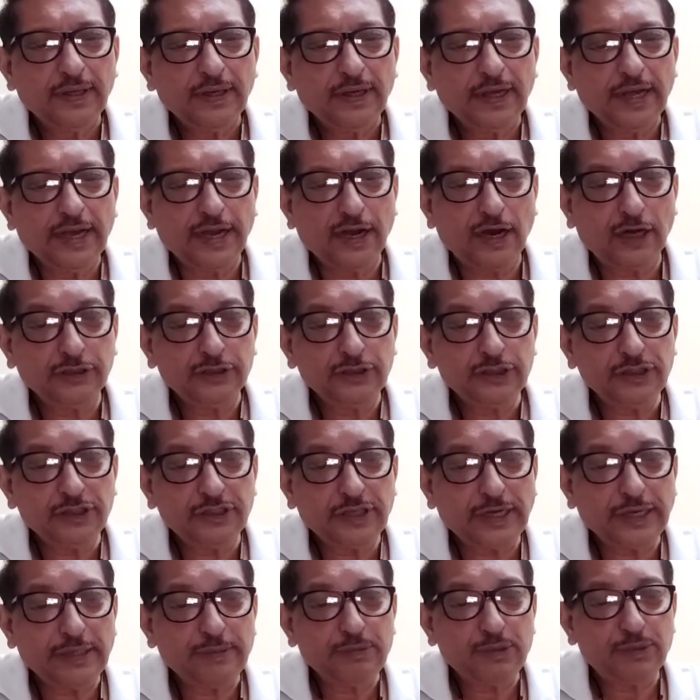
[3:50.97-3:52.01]
100
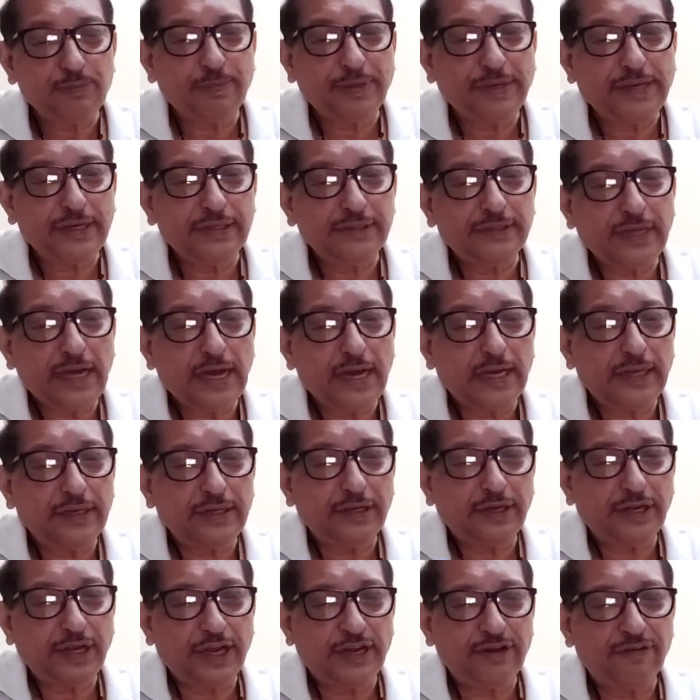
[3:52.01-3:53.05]
times bigger
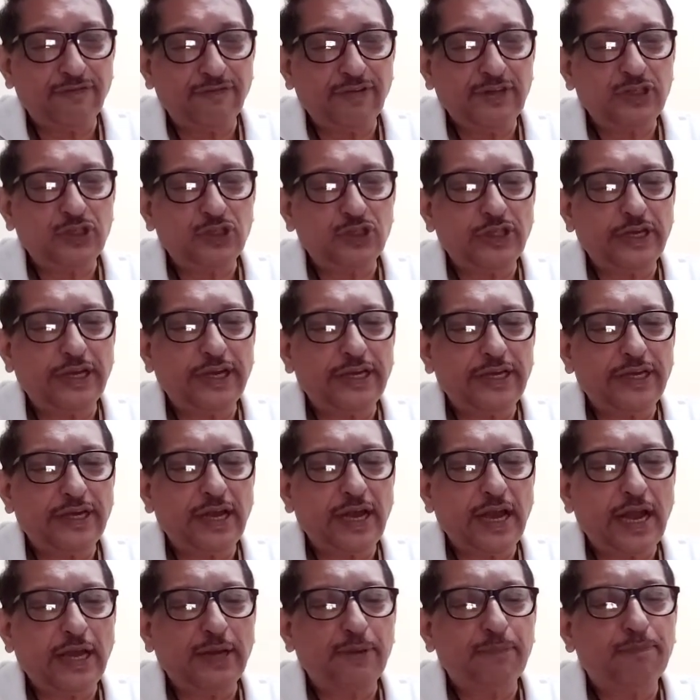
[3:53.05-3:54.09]
than in which they
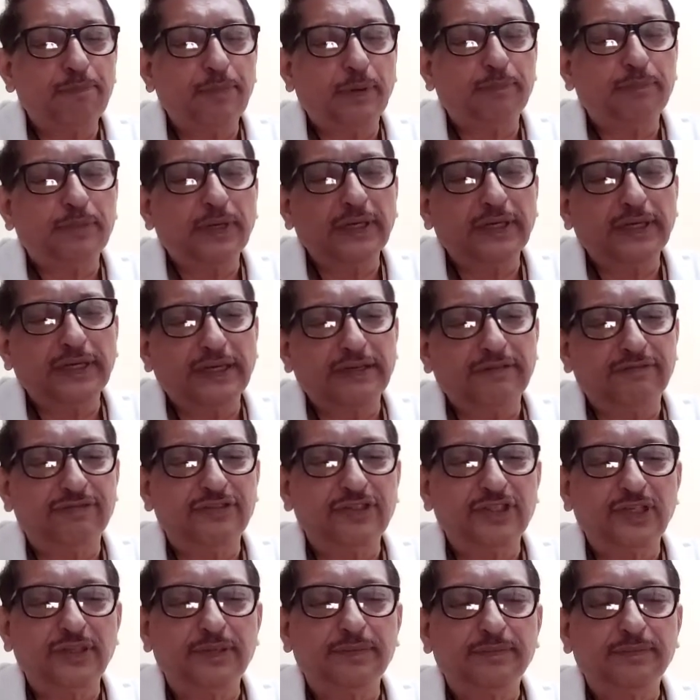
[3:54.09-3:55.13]
and Papa lived.